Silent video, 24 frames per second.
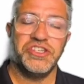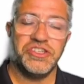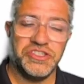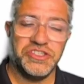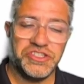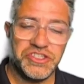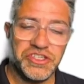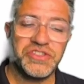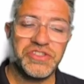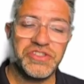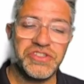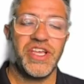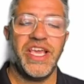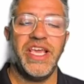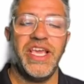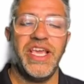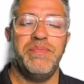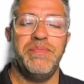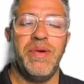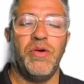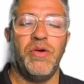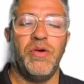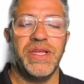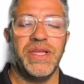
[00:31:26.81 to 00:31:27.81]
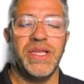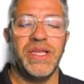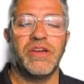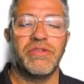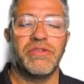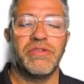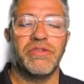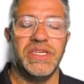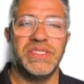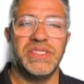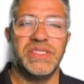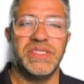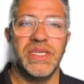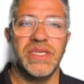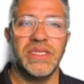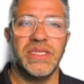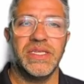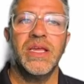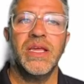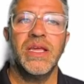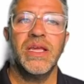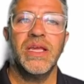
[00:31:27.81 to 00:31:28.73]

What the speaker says: could just keep on increasing